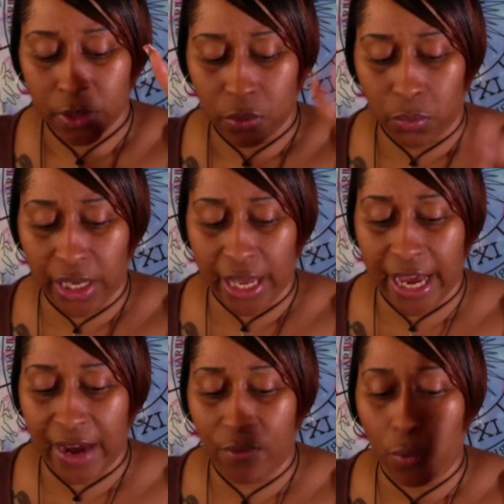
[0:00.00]
We
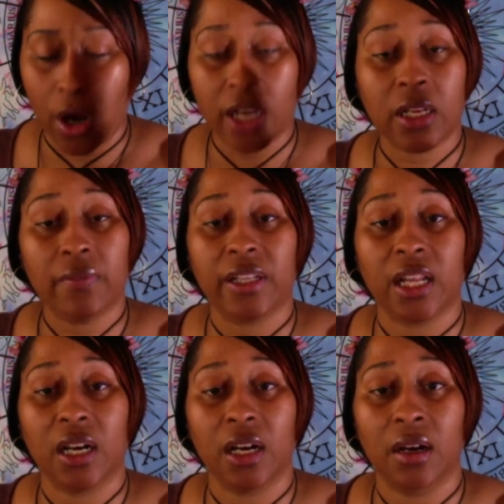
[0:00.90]
have one of
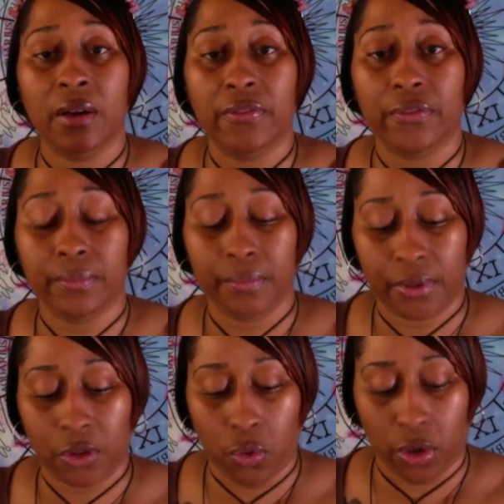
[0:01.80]
love,
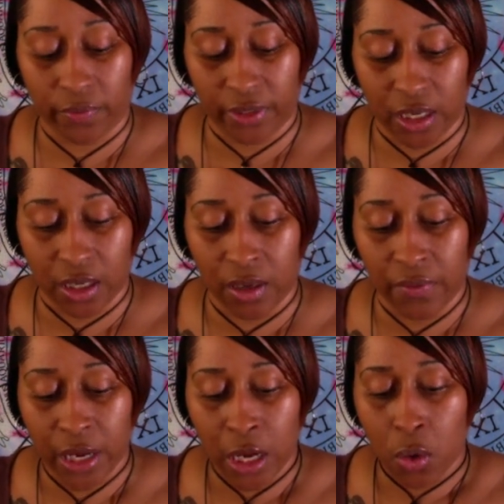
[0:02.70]
the Court of Love,
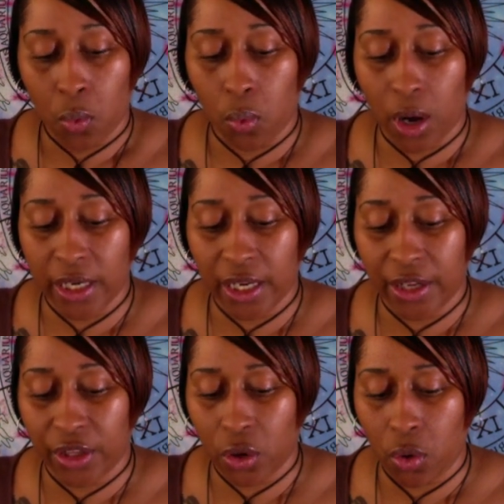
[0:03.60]
one
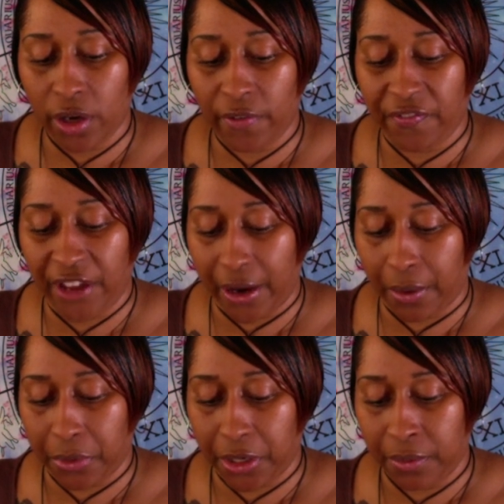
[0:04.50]
in the Court of
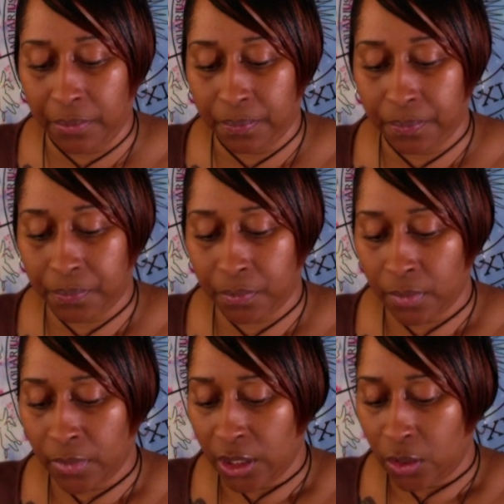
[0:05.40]
Fairy,
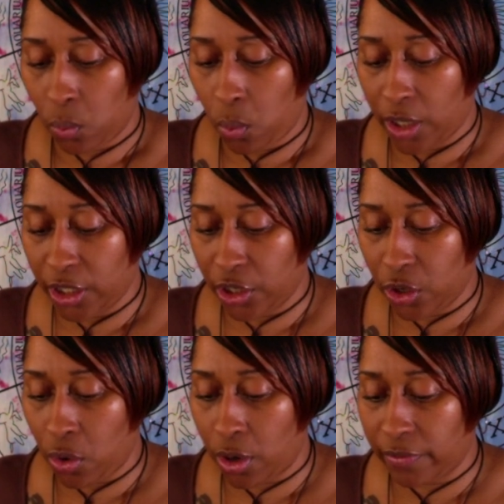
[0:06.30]
one in the
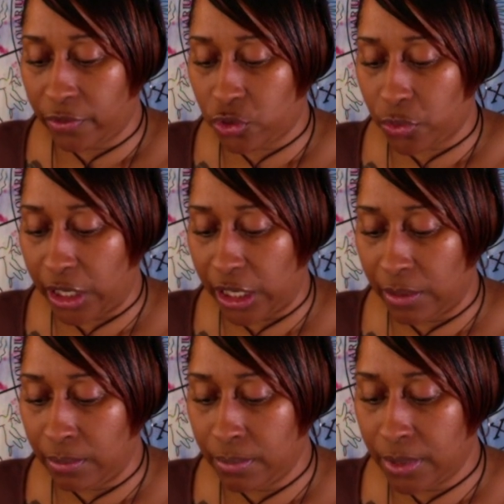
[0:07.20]
Court of
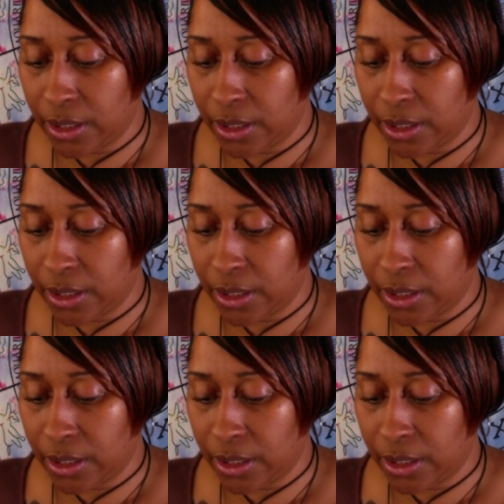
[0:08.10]
Dreams,